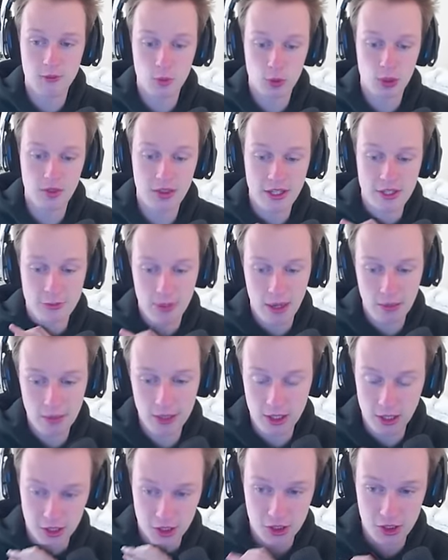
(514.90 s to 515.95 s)
world that's
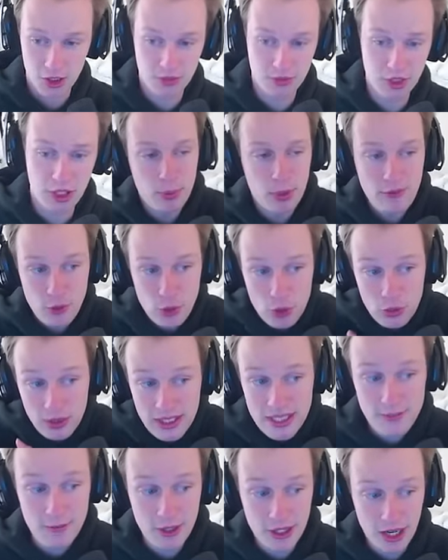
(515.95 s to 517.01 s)
public on a server, if you
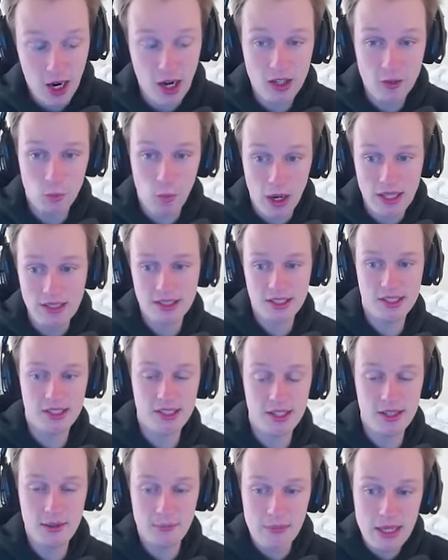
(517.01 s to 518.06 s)
leave it
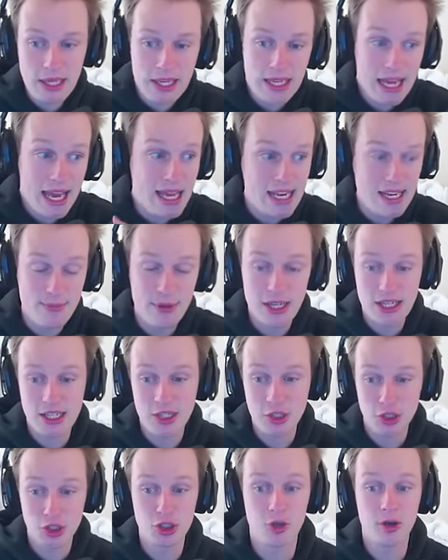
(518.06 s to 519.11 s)
unwhitelisted, meaning anybody
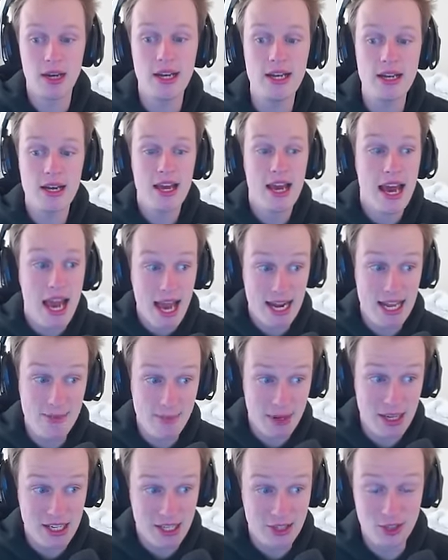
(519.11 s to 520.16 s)
can join,
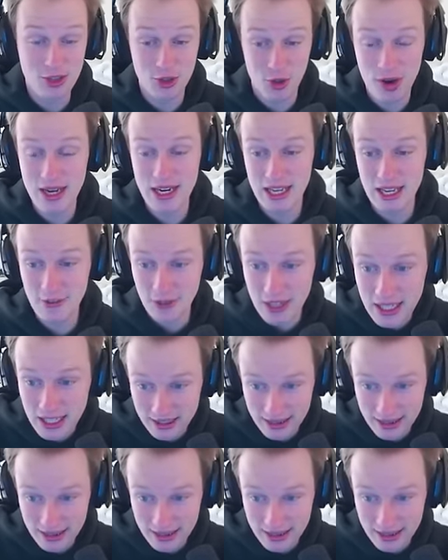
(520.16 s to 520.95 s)
anybody can join if they get